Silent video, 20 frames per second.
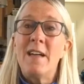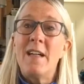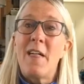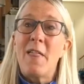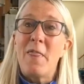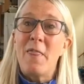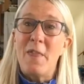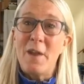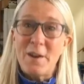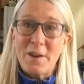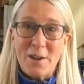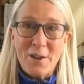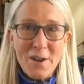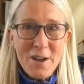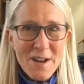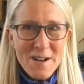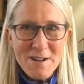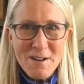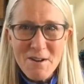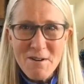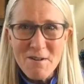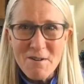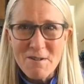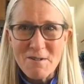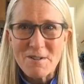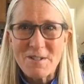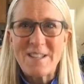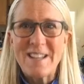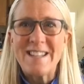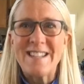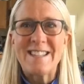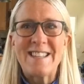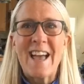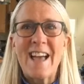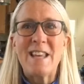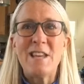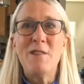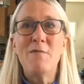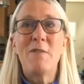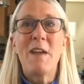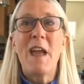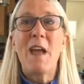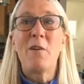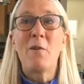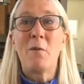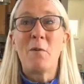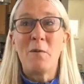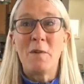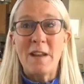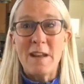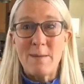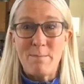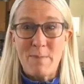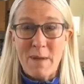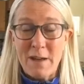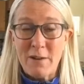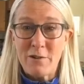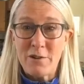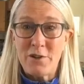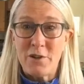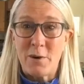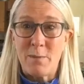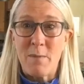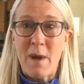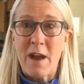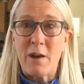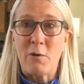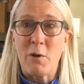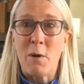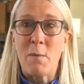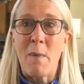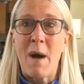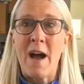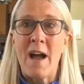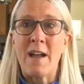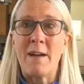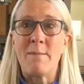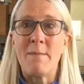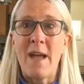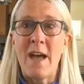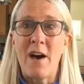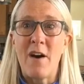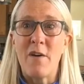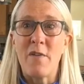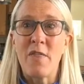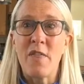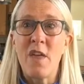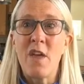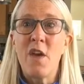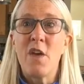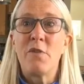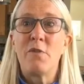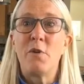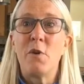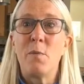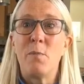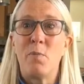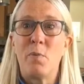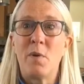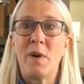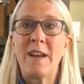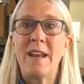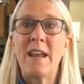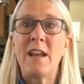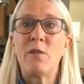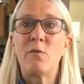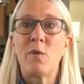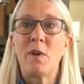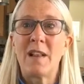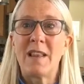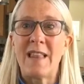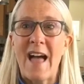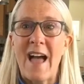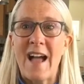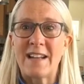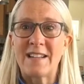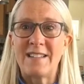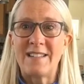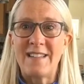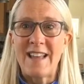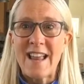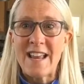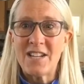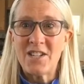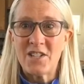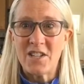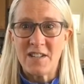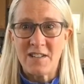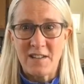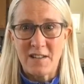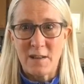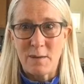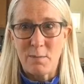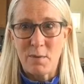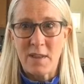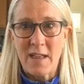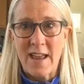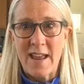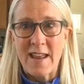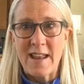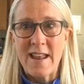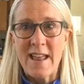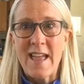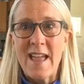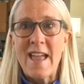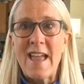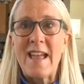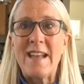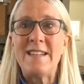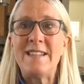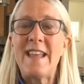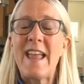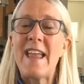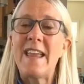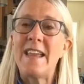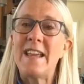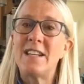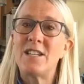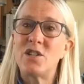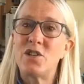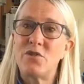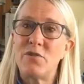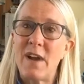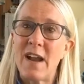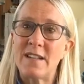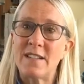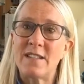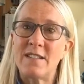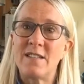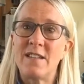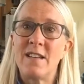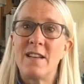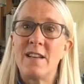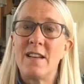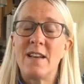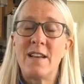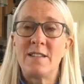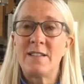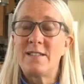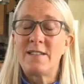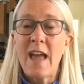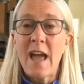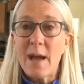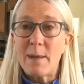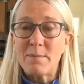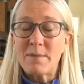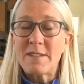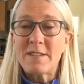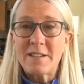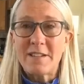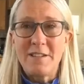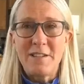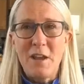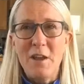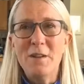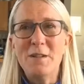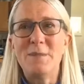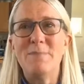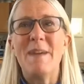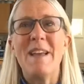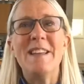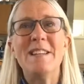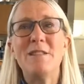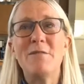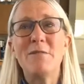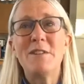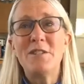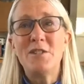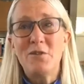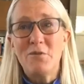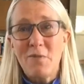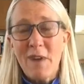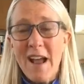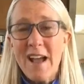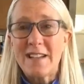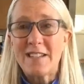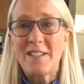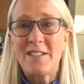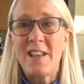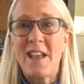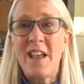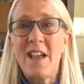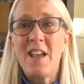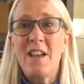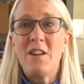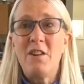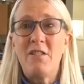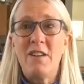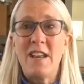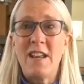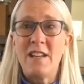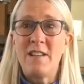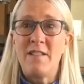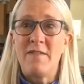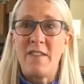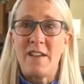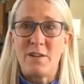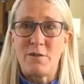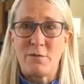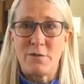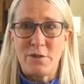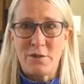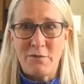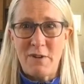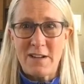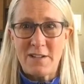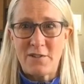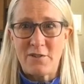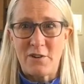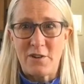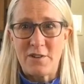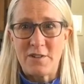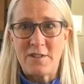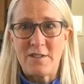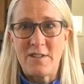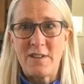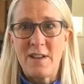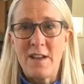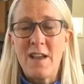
The good news is that you can rebuild your microbiome health through bringing relaxation to the plate and taking steps to address your individual stressors.